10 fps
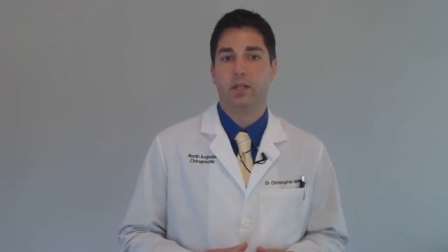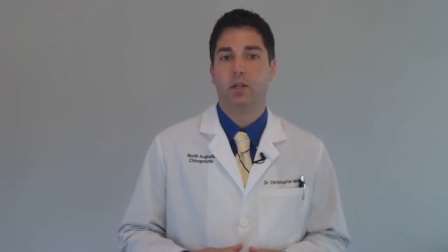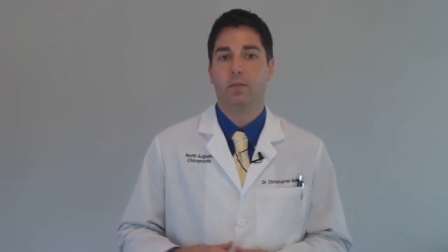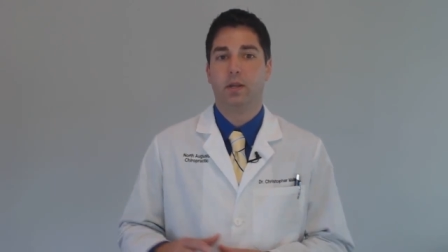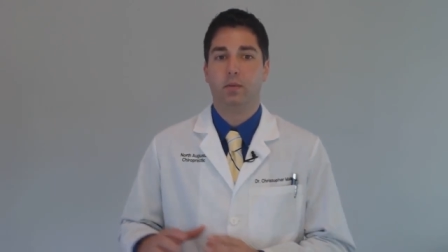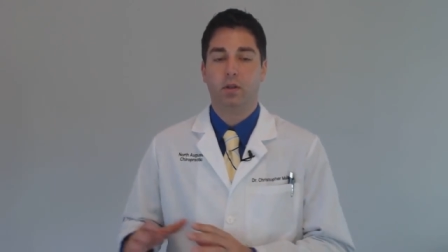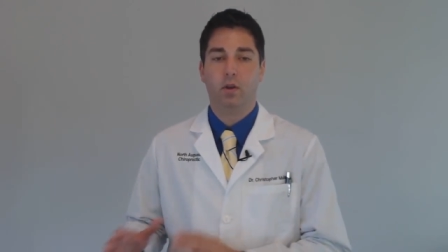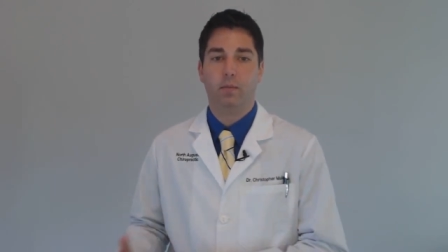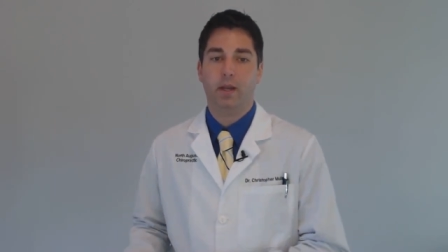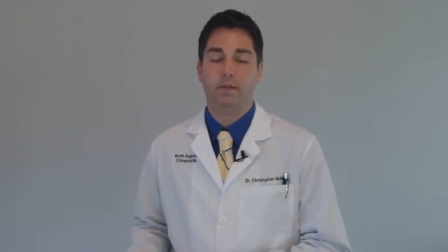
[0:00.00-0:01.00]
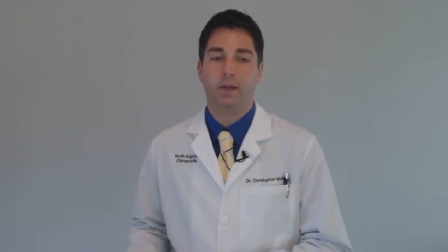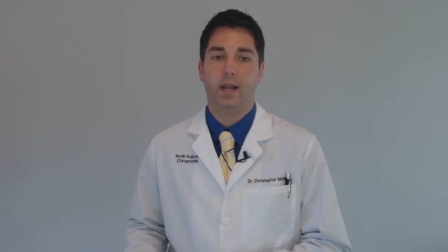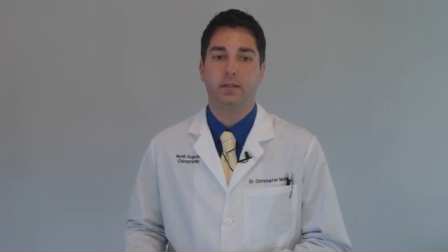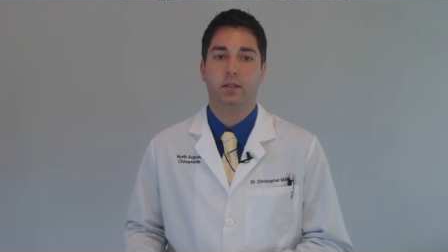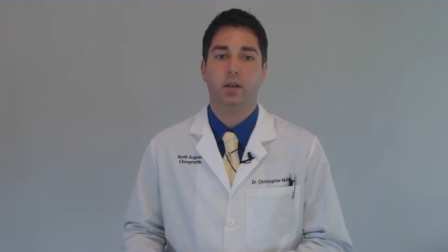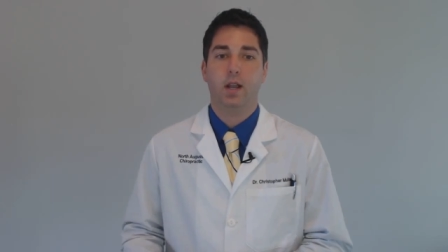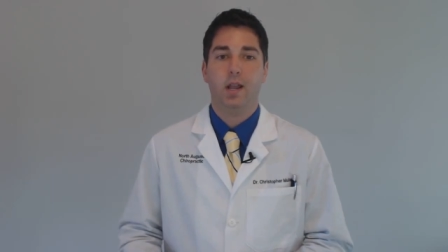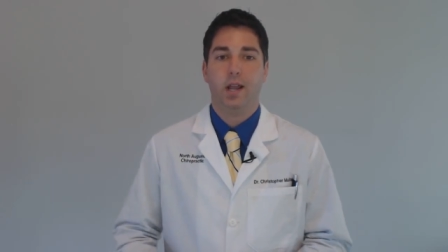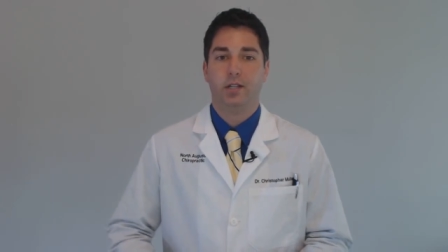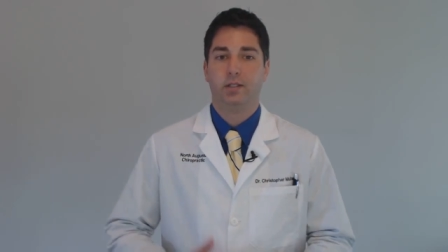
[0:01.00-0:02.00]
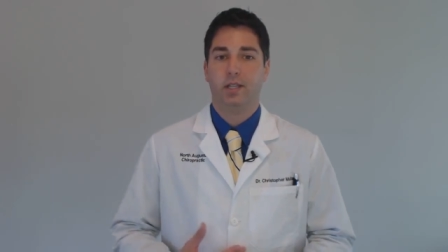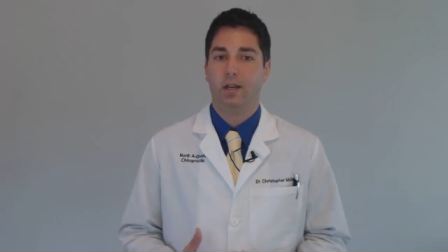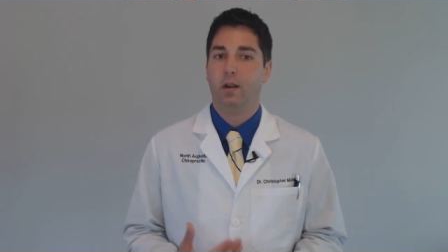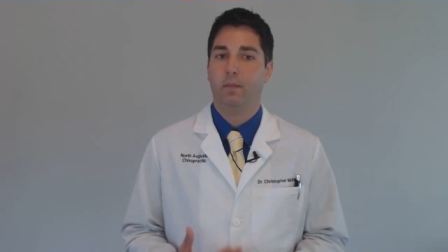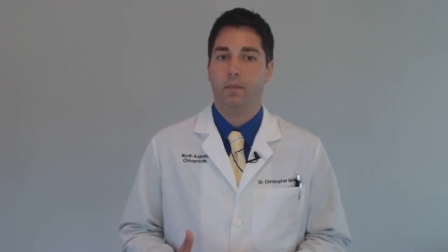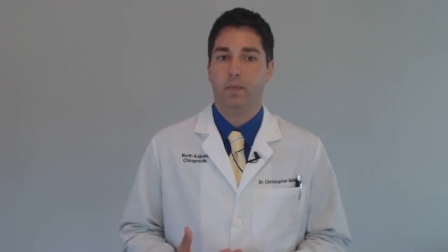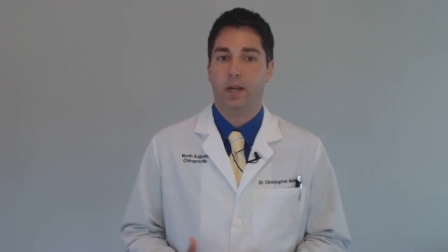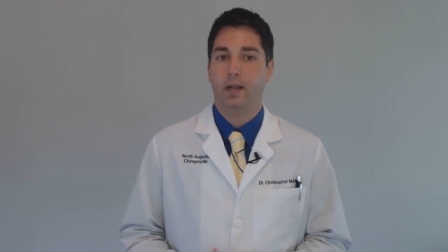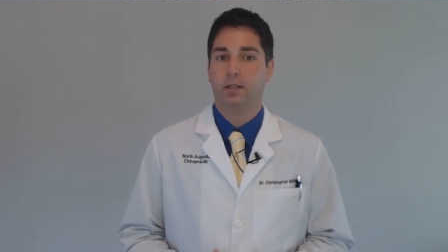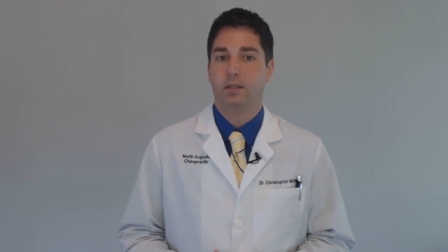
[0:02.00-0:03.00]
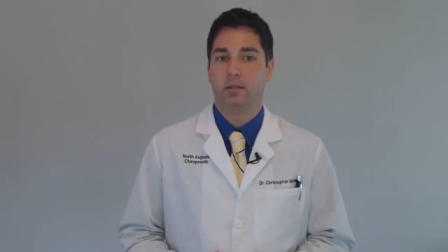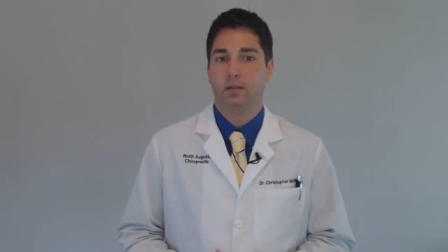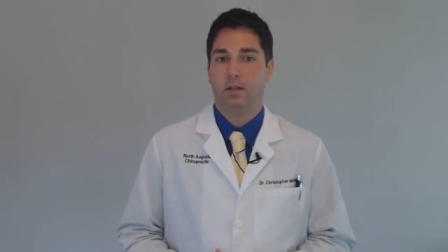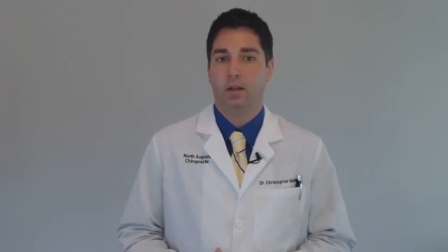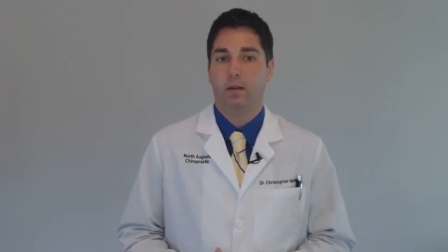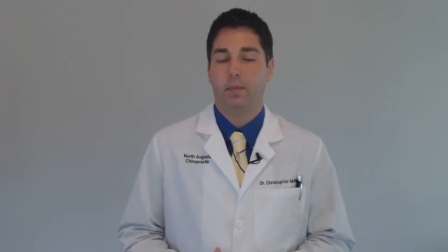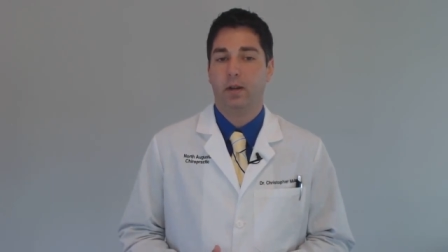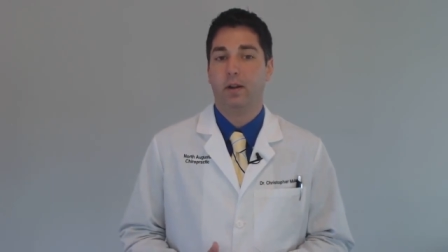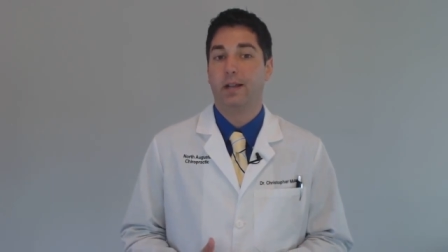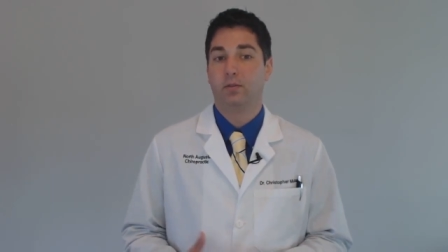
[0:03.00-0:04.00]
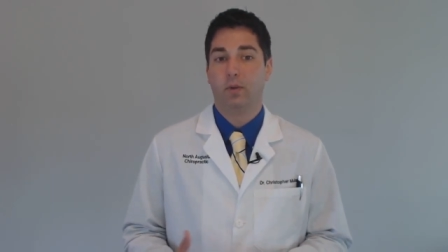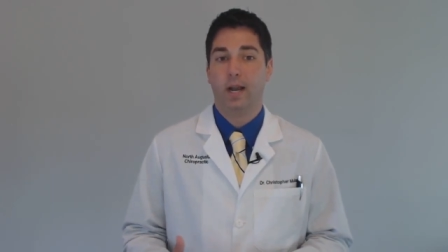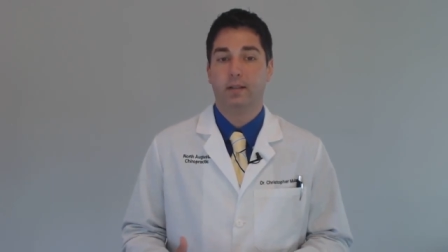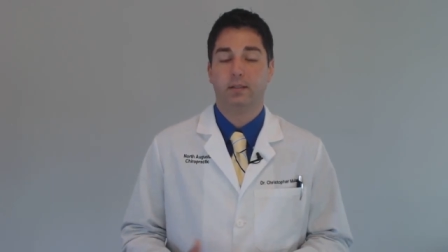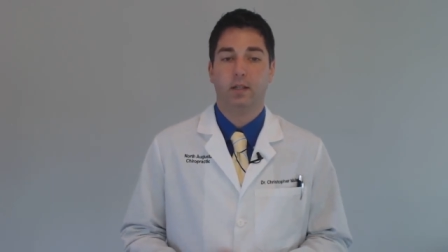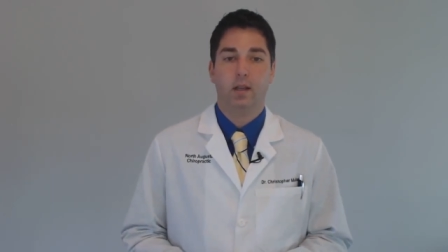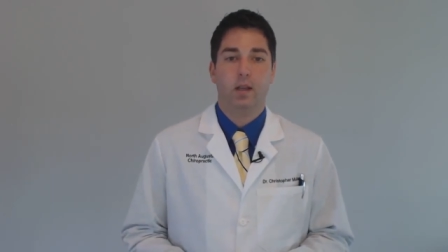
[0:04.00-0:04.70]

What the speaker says: You're going to be able to go to bed faster and just get a better night's rest.